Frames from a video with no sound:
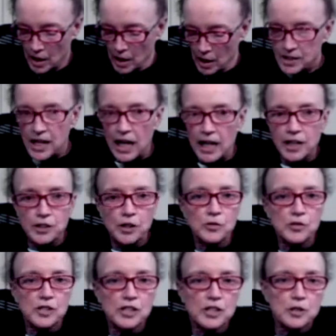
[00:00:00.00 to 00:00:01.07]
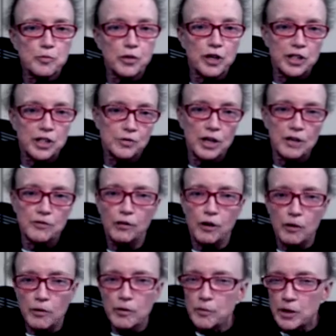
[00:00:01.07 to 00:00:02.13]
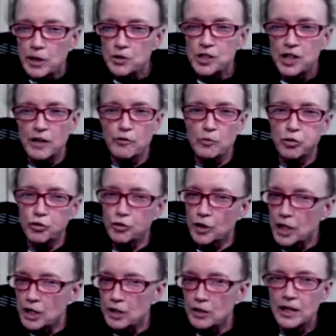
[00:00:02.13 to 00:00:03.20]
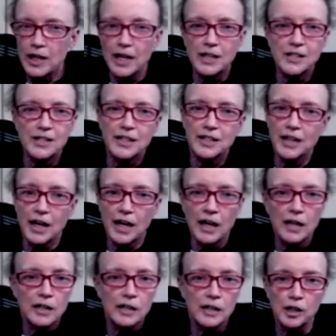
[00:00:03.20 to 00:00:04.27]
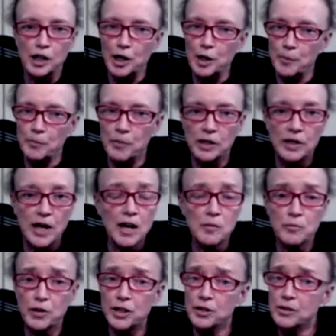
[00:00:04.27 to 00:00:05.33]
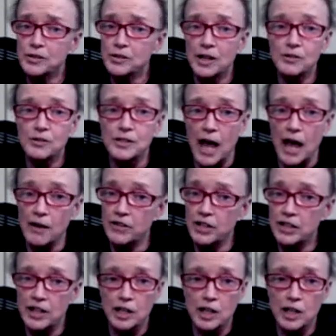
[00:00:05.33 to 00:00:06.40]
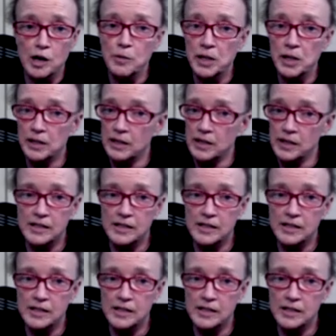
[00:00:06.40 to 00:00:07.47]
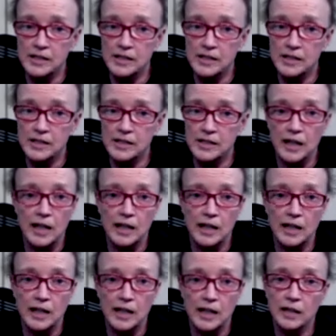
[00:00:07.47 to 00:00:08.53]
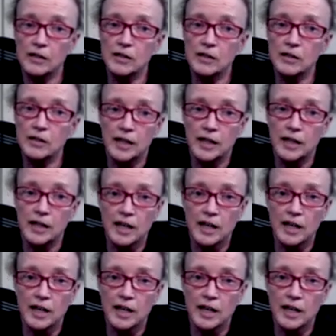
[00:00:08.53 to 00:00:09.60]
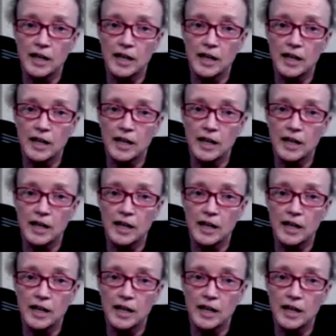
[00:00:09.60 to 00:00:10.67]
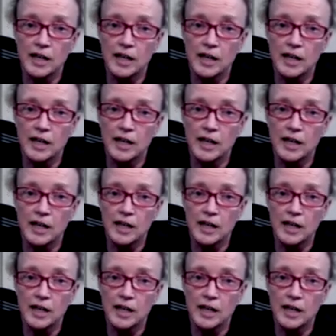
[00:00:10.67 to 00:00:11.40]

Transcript: Diagnosis is pretty straightforward. We usually have a pretty good idea. A lot of breeders are savvy. They come in, they say, oh, I got a Mega puppy, and